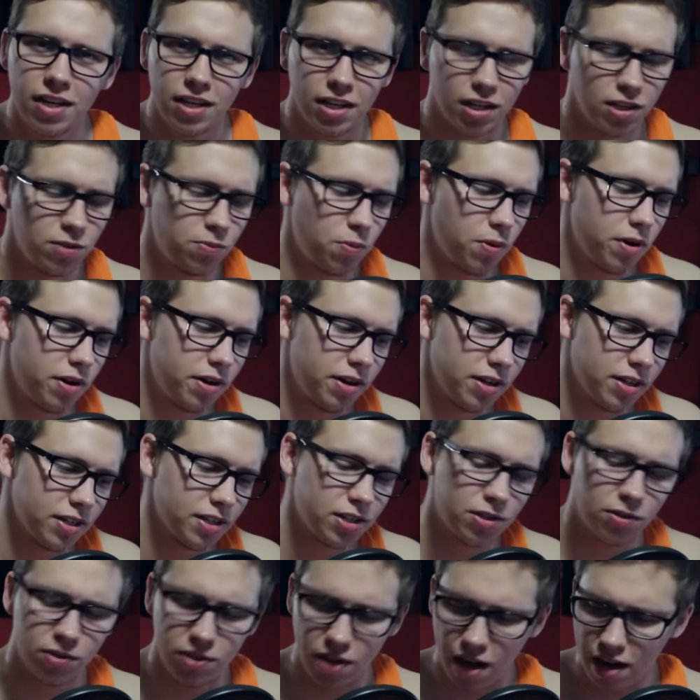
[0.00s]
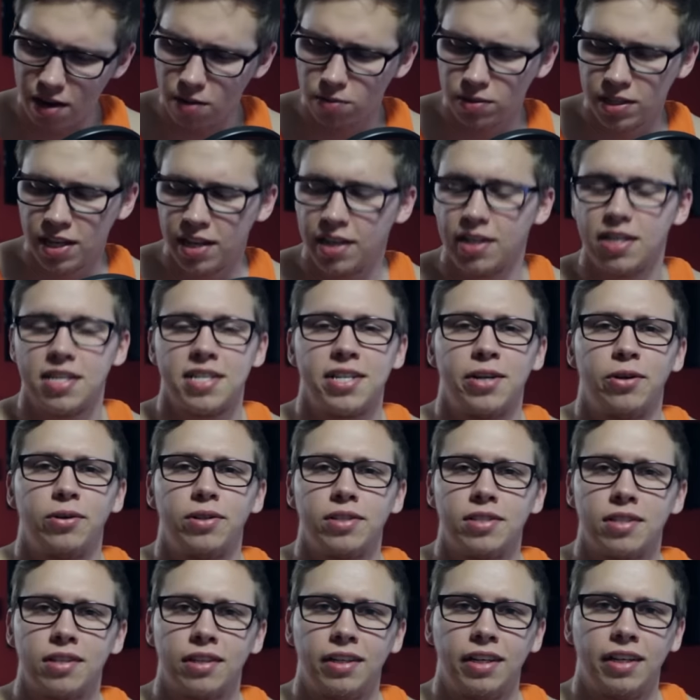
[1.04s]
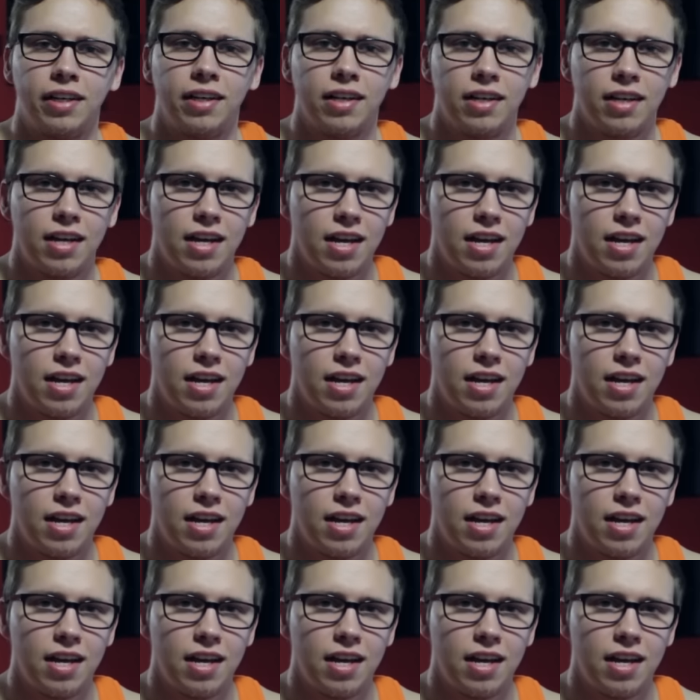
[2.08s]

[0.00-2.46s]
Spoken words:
is what it is. So I don't take it seriously.